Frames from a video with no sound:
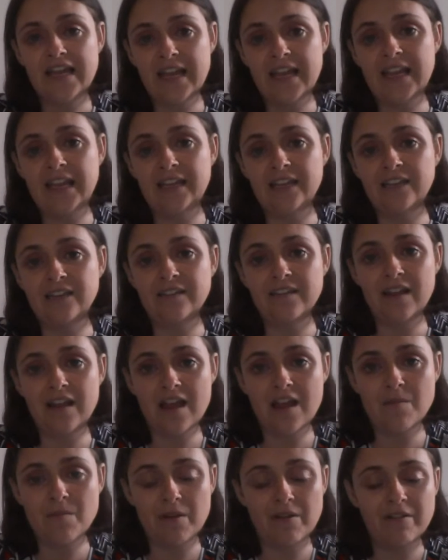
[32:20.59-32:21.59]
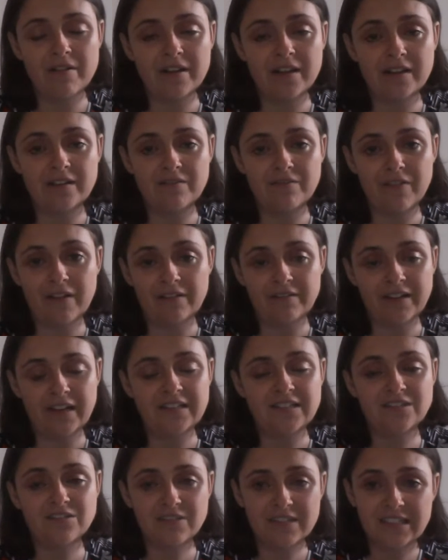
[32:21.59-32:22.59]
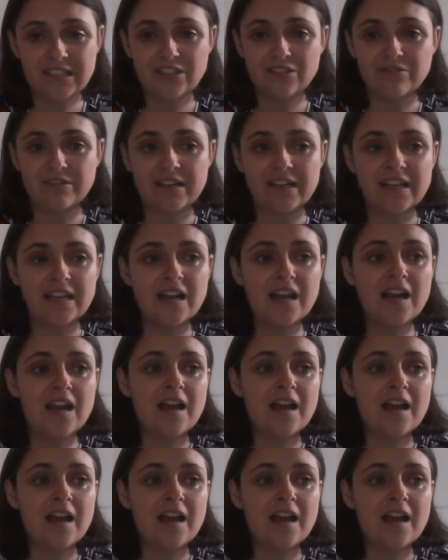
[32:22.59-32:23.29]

in American foundational history,